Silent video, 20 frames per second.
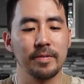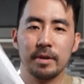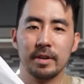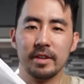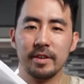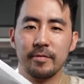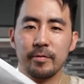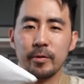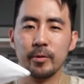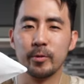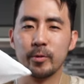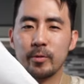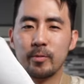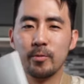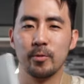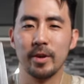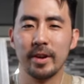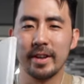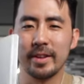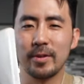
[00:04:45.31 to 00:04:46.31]
But if you
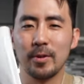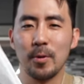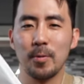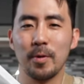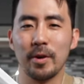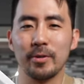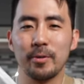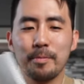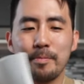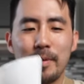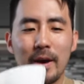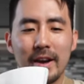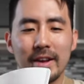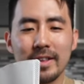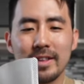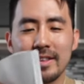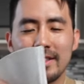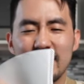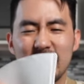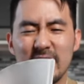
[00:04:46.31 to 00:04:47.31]
really don't want to
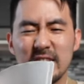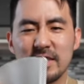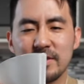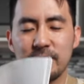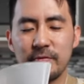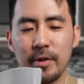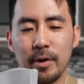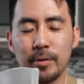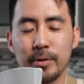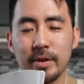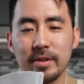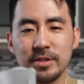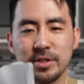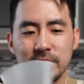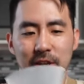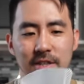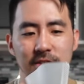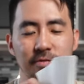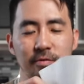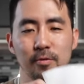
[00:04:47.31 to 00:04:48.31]
buy this filter
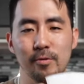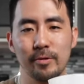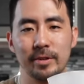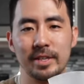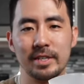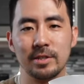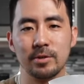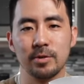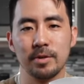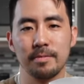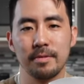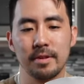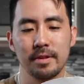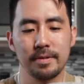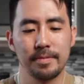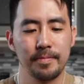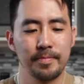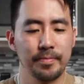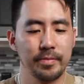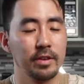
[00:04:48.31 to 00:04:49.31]
just for this dripper,